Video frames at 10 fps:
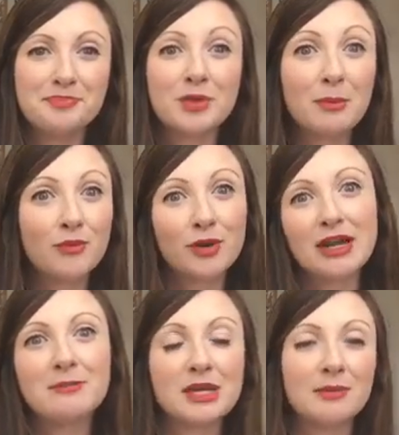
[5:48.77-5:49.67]
right before
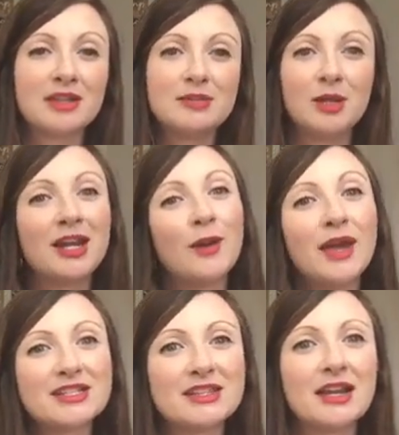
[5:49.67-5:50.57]
nap time, because depending on how
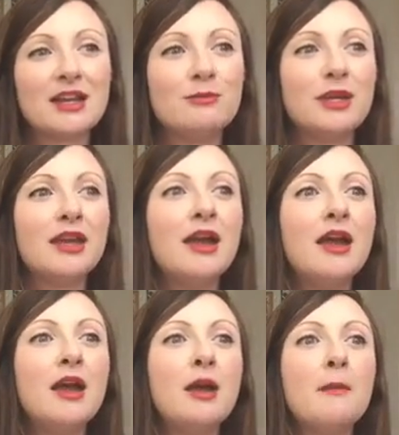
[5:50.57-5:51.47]
hectic that can be.
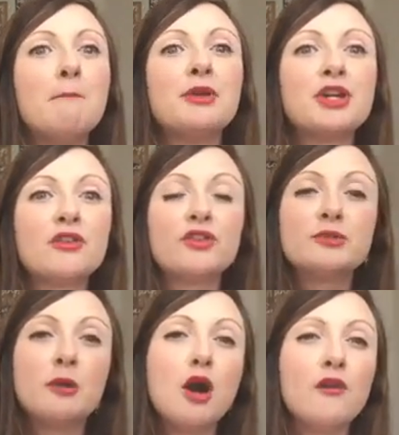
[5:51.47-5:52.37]
But they're
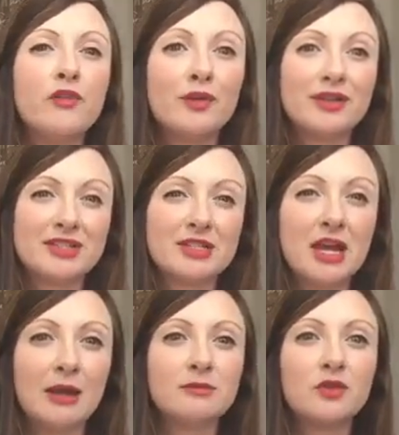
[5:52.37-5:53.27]
small, focused
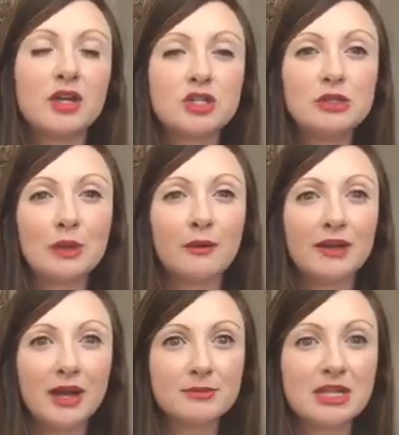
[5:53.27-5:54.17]
time. So that 2-hour
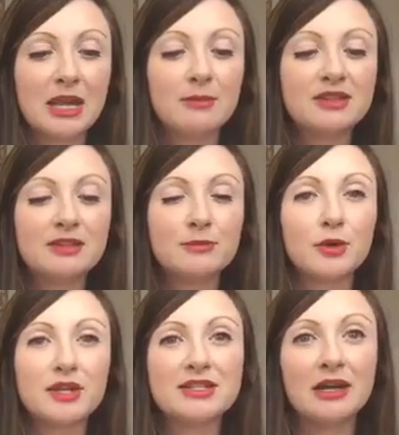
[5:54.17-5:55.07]
nap time is then
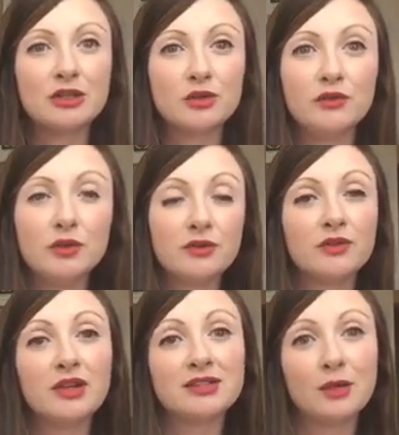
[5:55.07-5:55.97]
broken down into a few
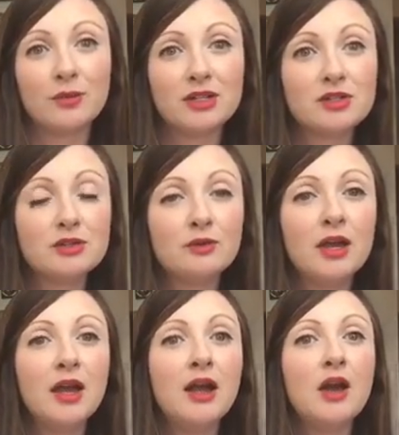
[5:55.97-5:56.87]
different things I want to do.
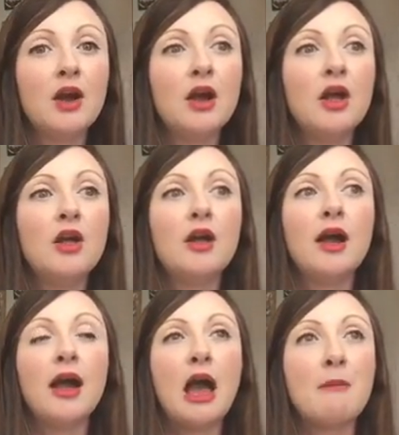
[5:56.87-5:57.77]

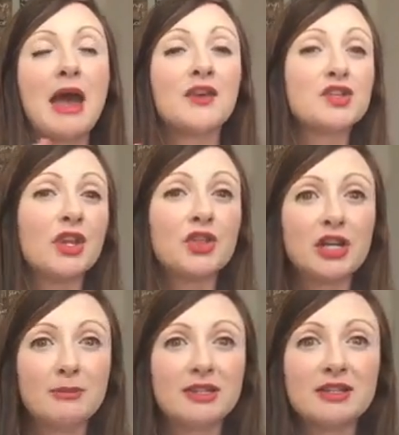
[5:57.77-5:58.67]
After that
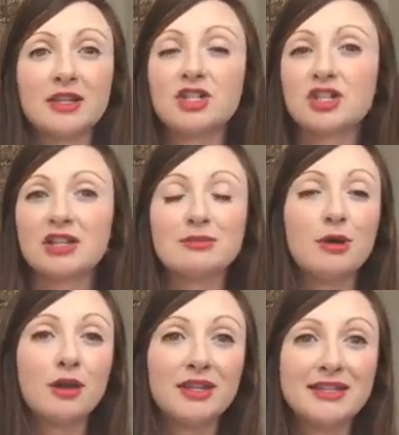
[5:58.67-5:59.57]
30 minutes of lunch and a
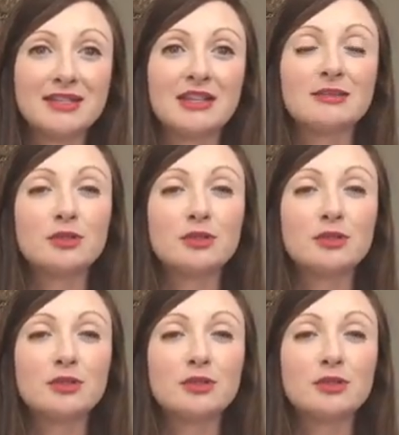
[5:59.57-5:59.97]
small cleaning task, the